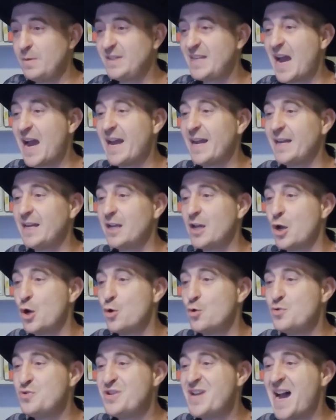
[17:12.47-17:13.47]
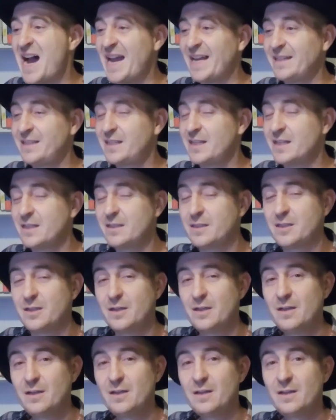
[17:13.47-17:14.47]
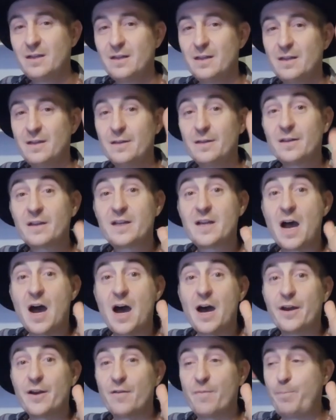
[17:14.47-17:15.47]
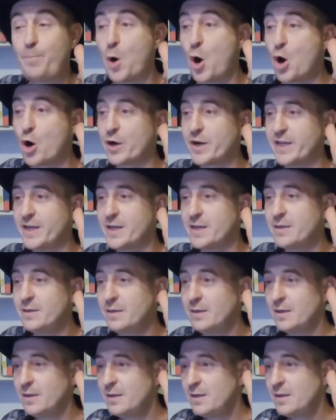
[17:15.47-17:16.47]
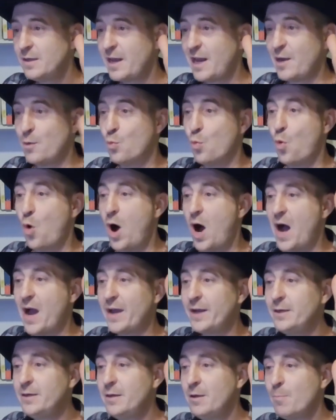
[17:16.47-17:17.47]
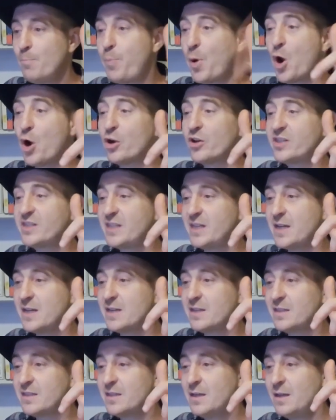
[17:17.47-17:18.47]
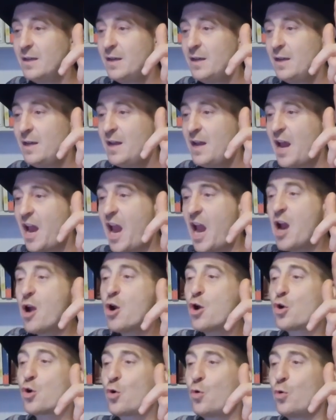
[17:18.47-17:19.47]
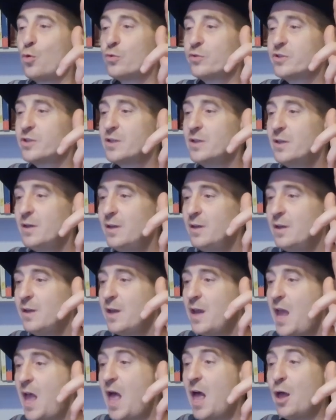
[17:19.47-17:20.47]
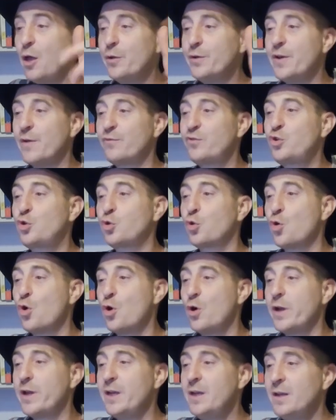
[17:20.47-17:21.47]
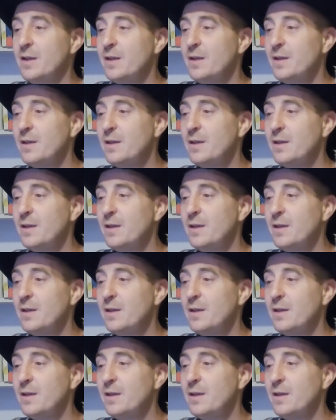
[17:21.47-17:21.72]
Dionysus, the god of partying and wine, Perseus, Heracles, Helen of Troy,